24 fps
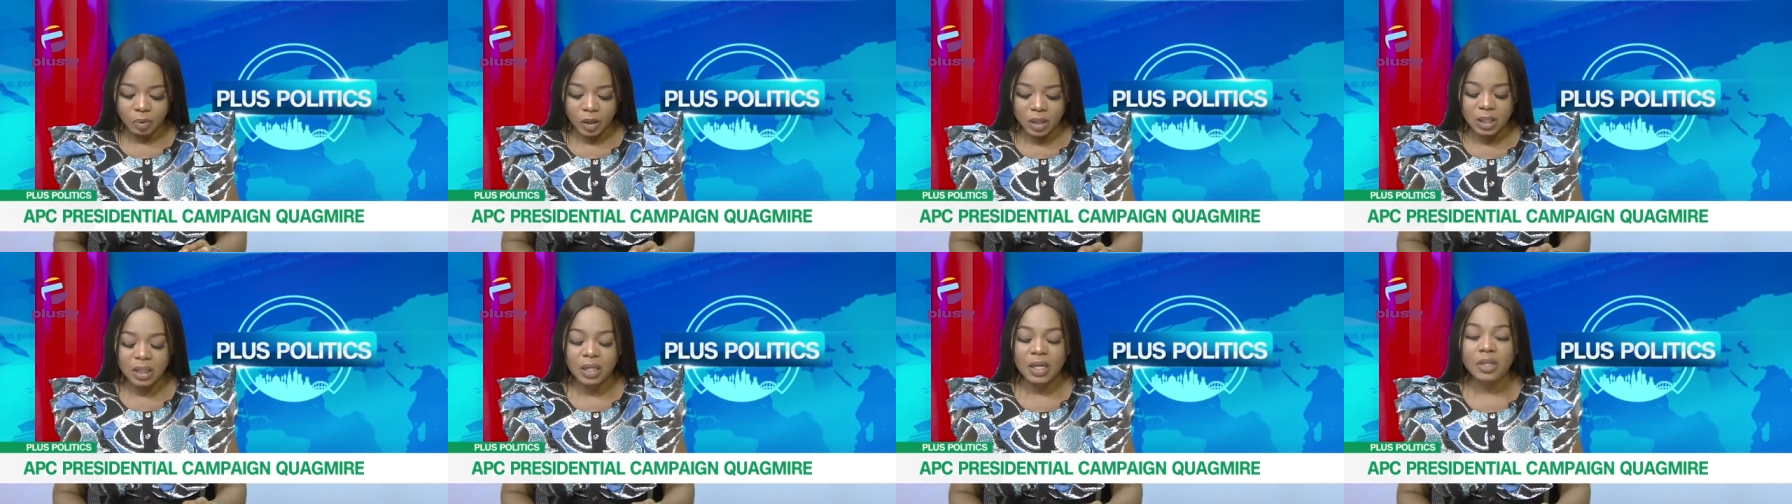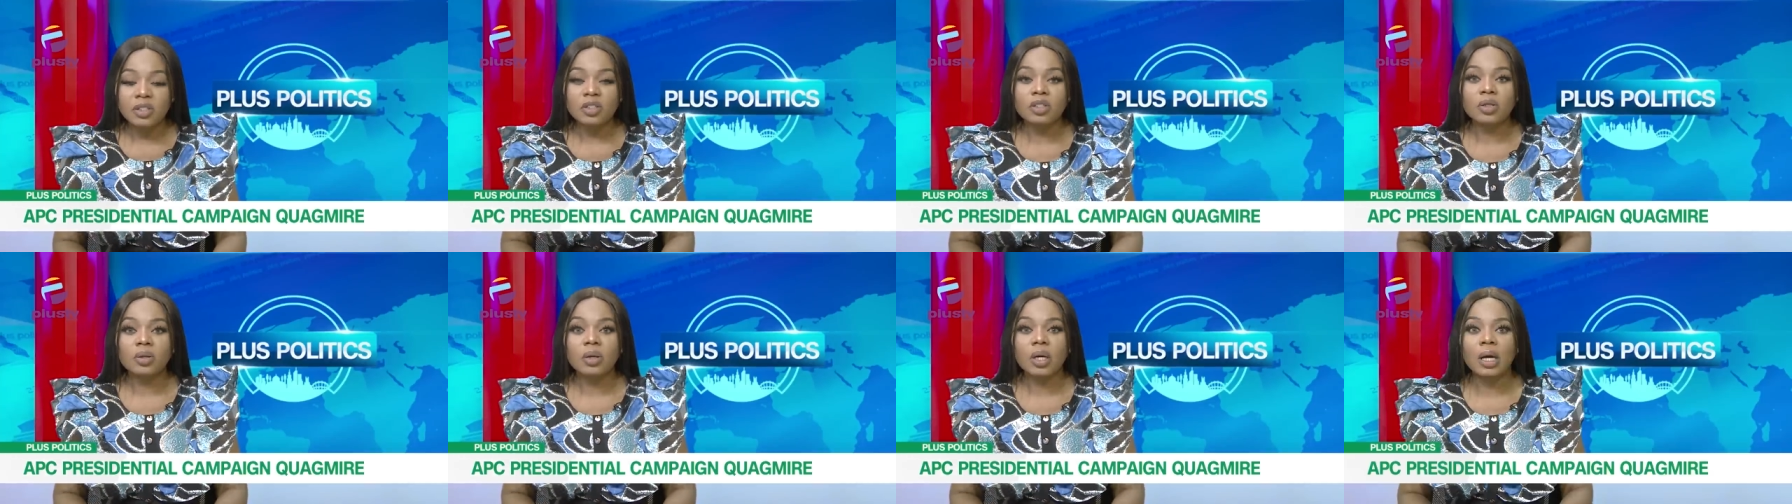
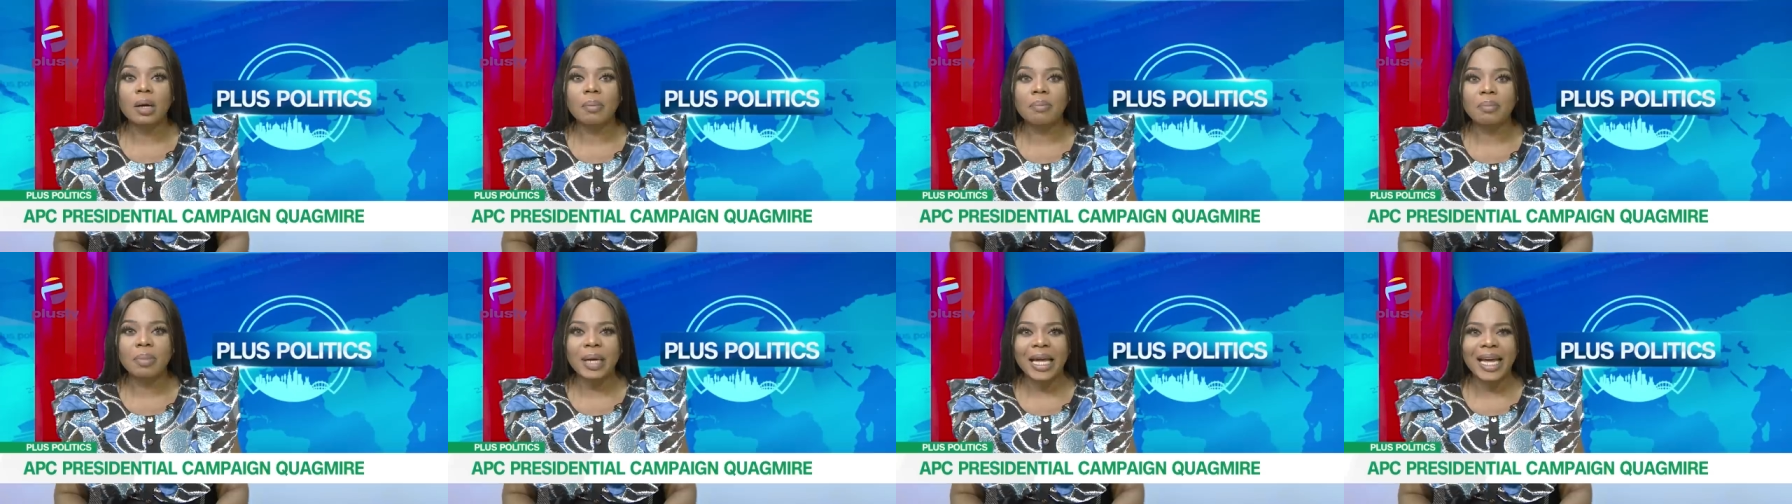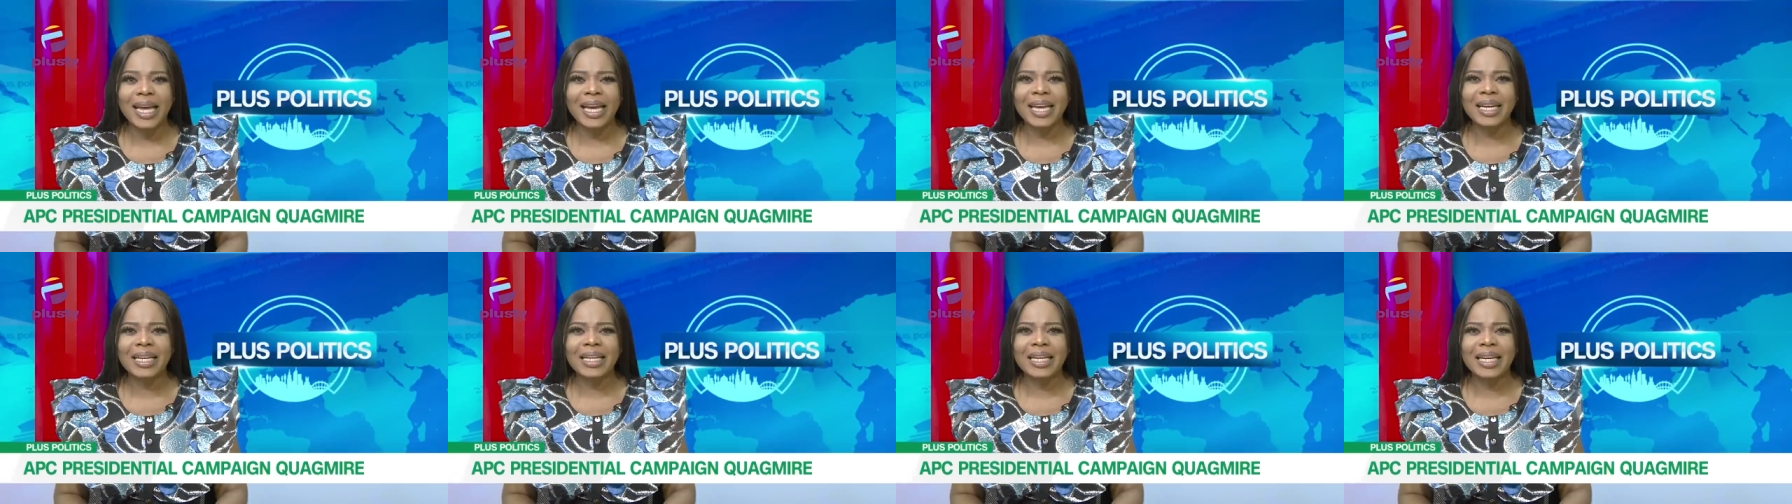Presidential
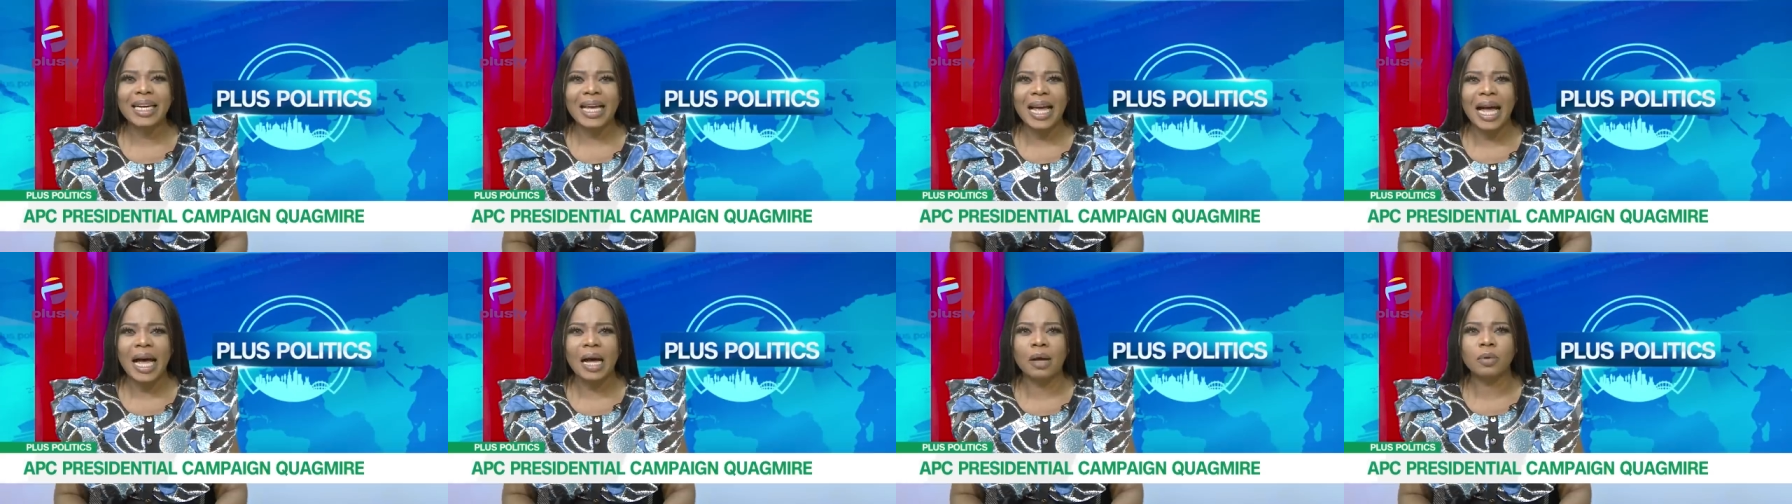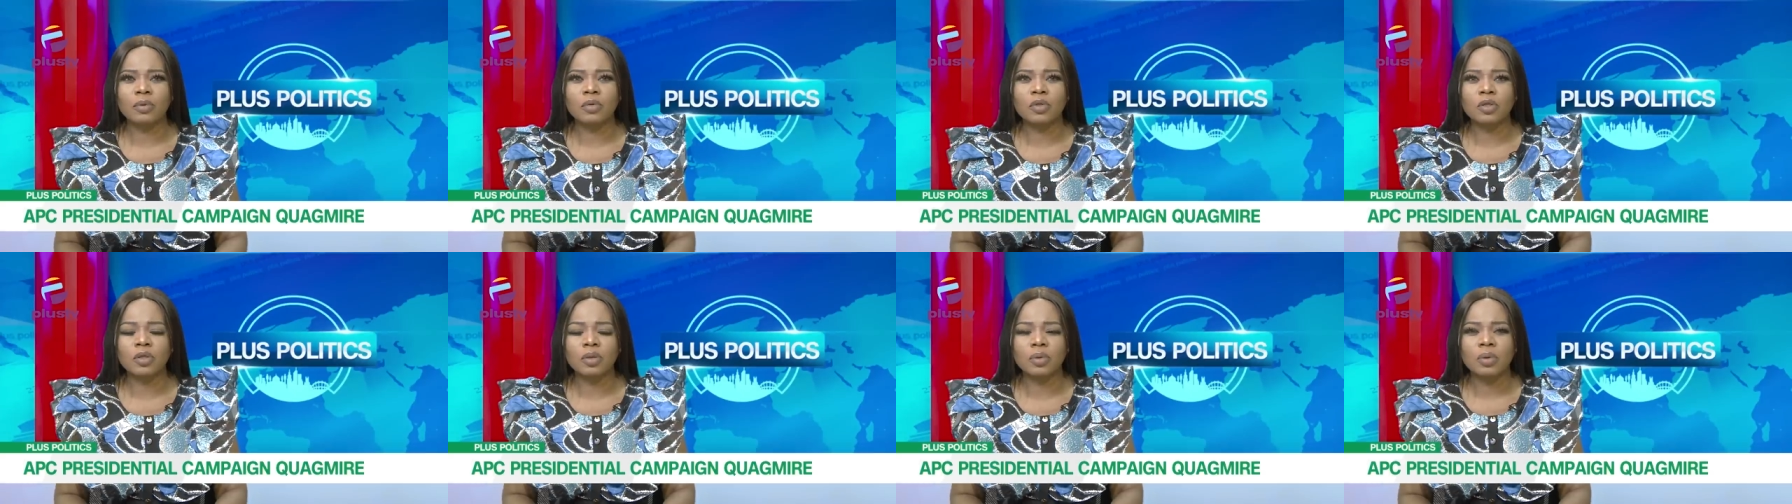Campaign
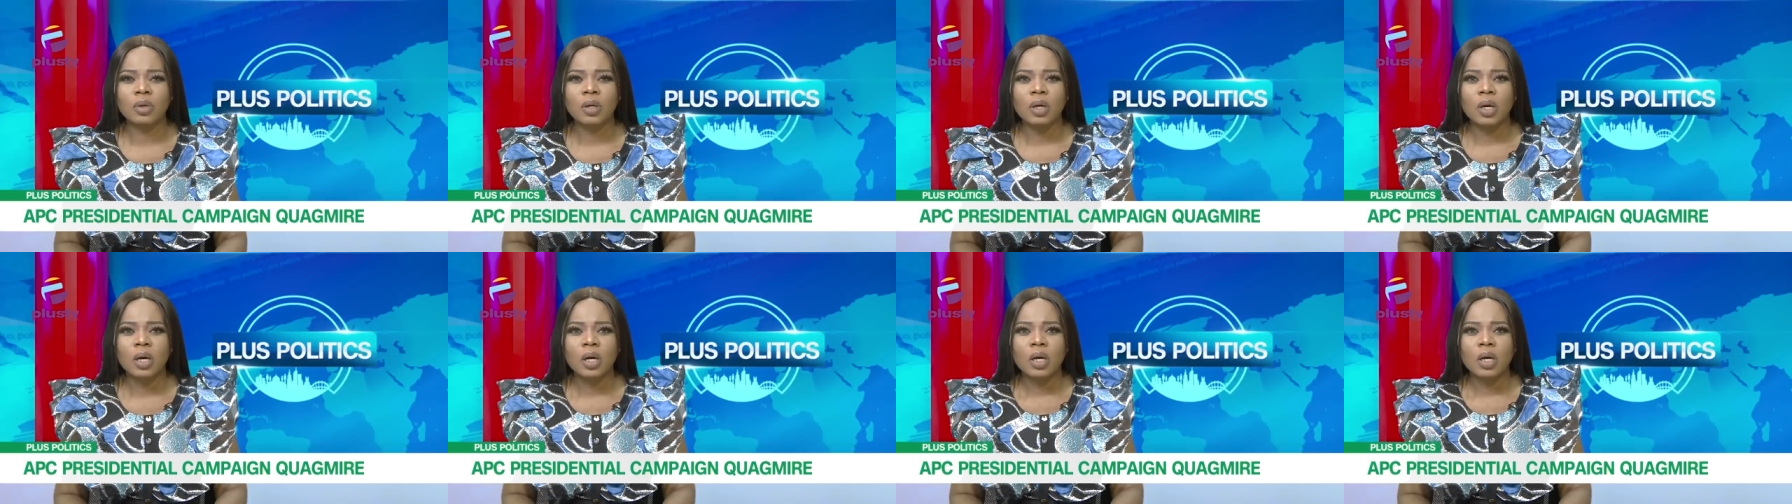Council.